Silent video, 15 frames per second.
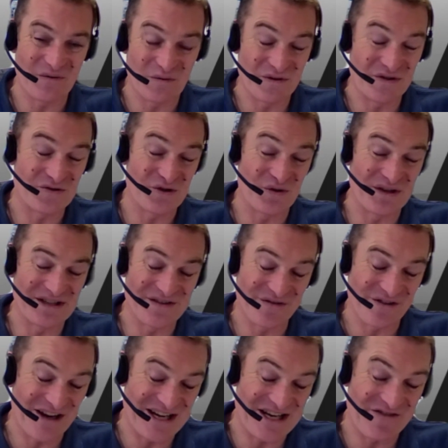joints
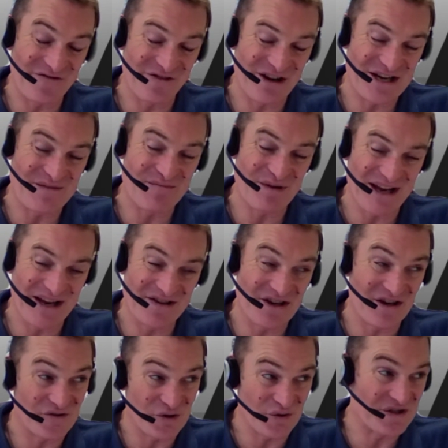for any
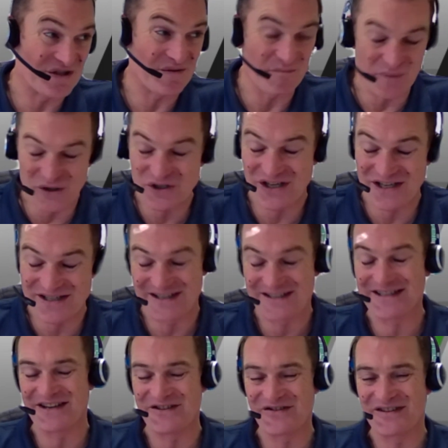play, joints and bushes,
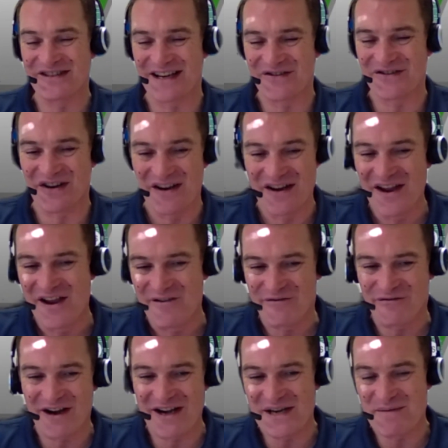etc.,
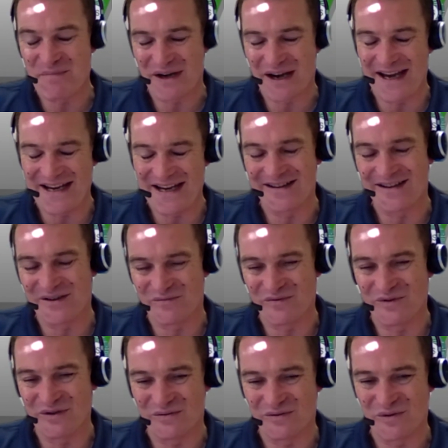for any play that
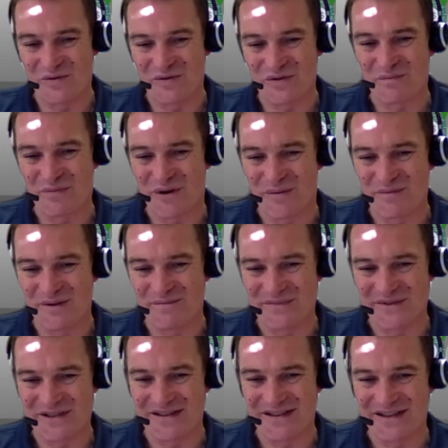will cause a problem
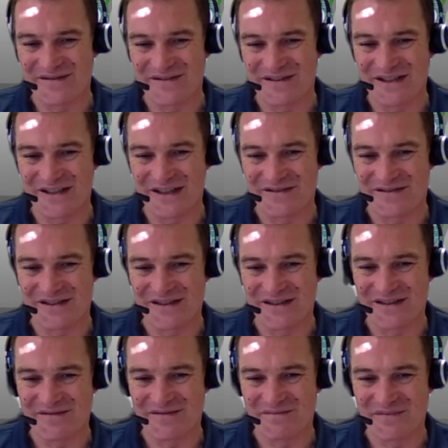to the
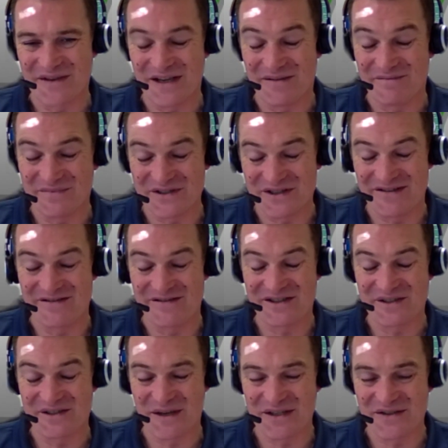steering
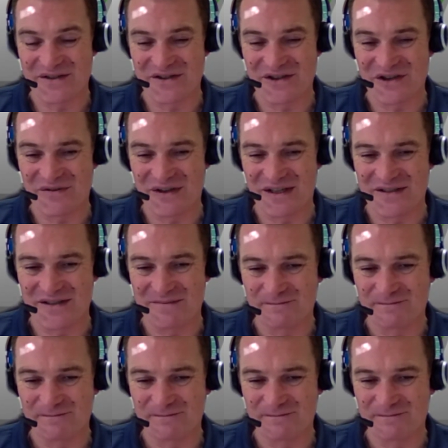suspension units.